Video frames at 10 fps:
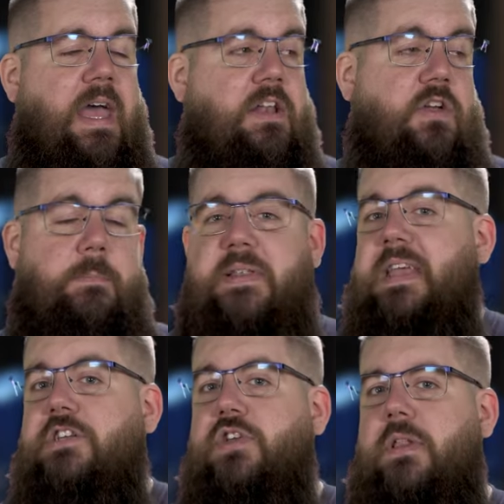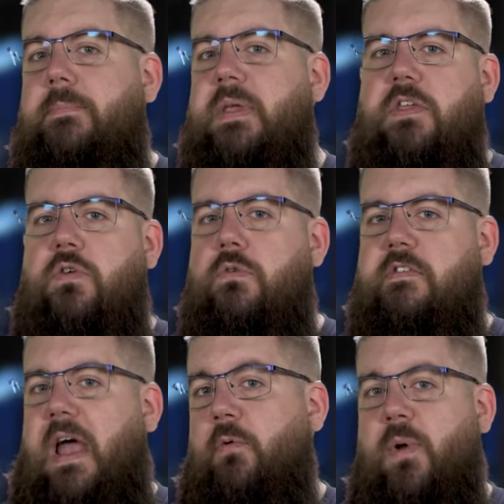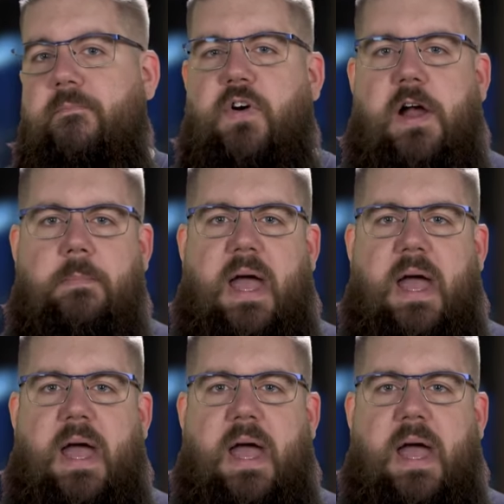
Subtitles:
and could potentially be used at a rimfire